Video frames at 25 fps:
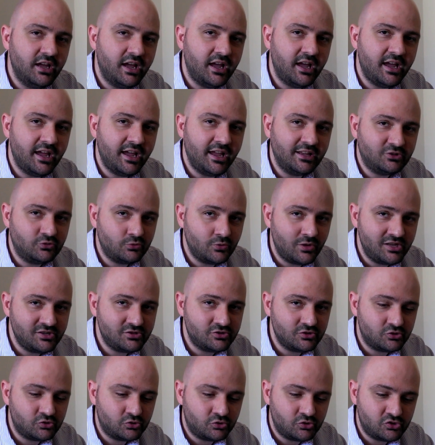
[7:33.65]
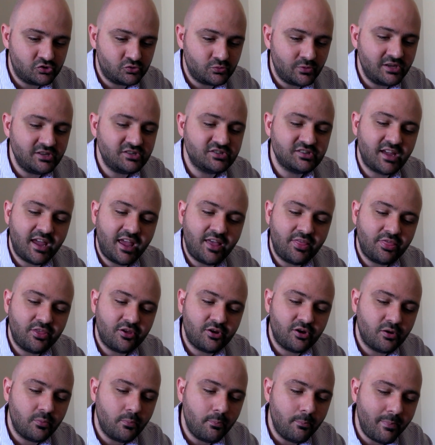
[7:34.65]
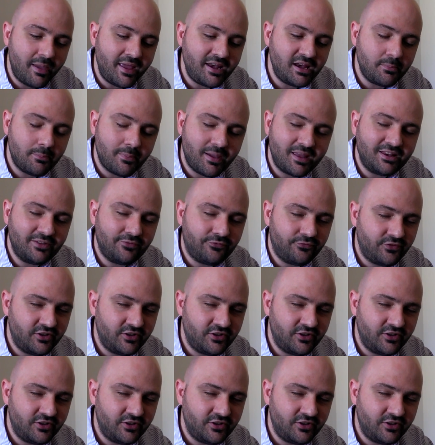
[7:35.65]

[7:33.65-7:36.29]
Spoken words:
to switch, and there are many